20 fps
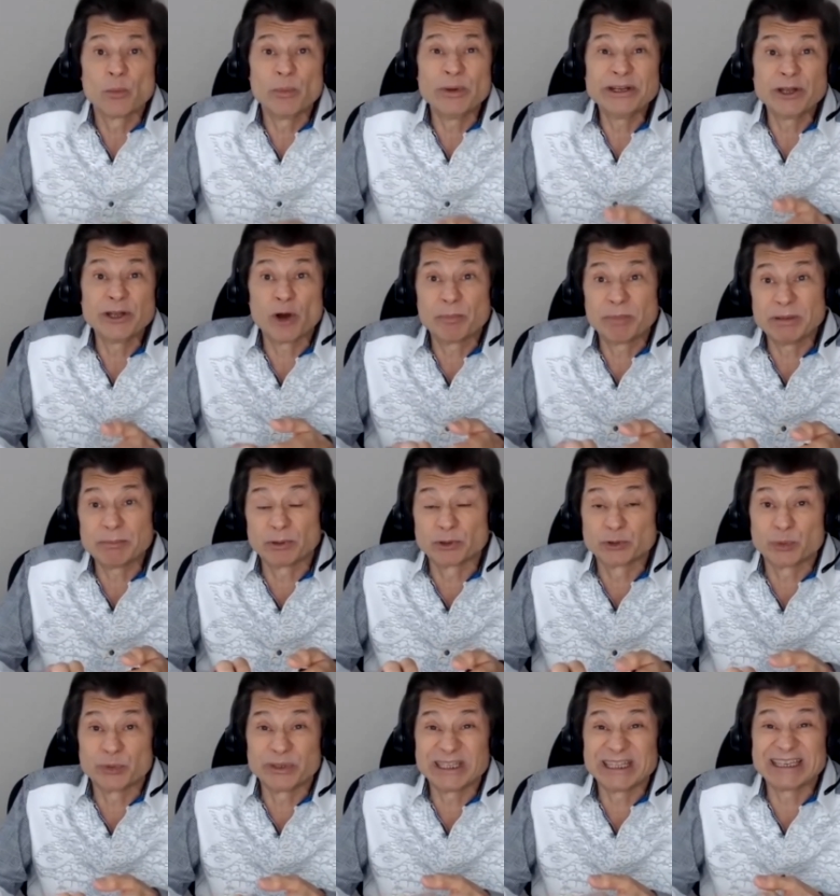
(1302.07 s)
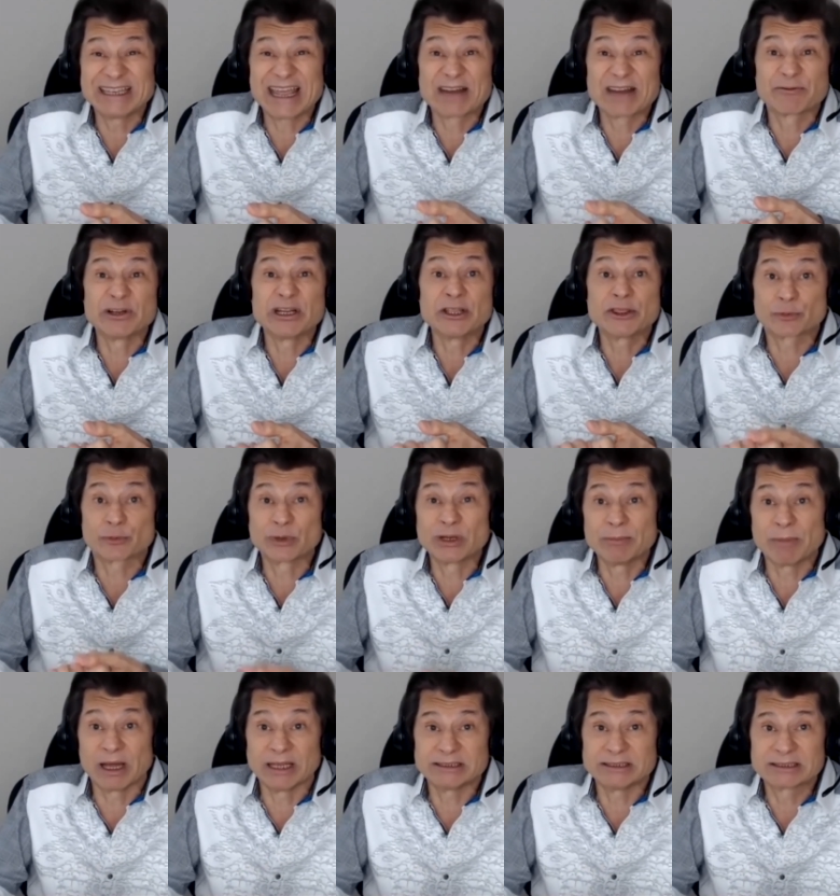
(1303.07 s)
We know people doing it every
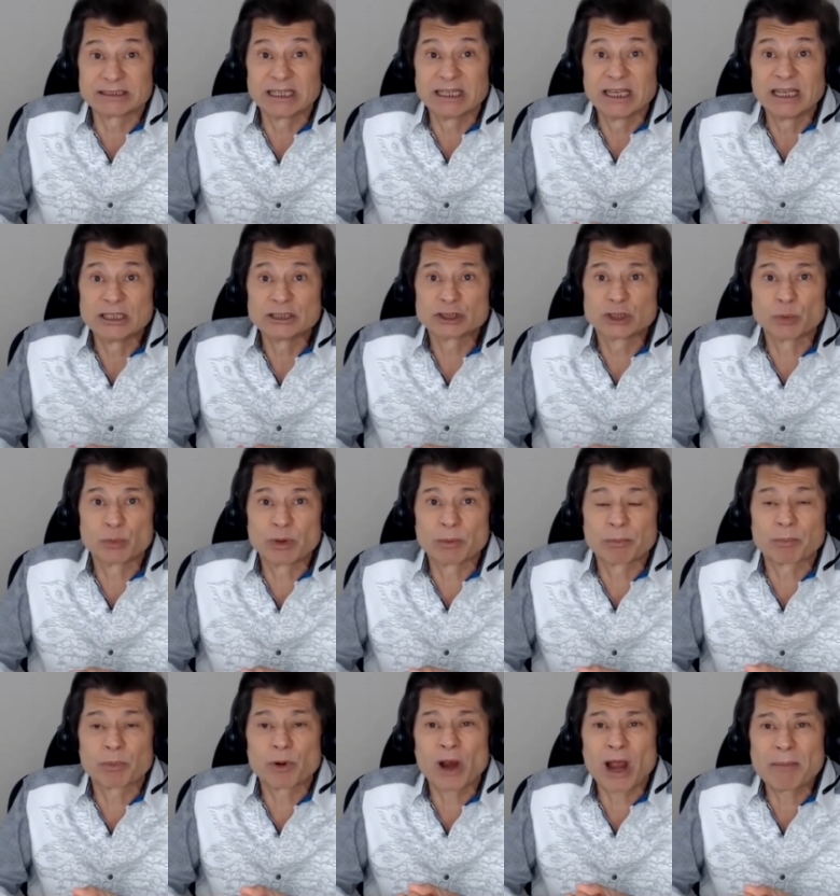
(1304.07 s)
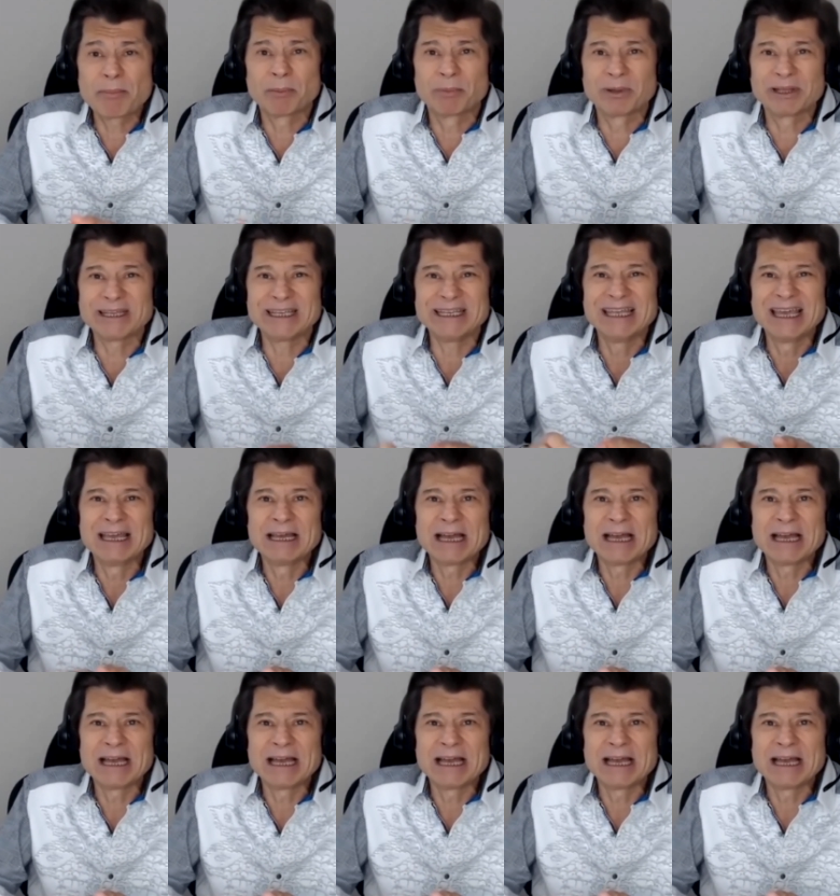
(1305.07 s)
three months. So we're probably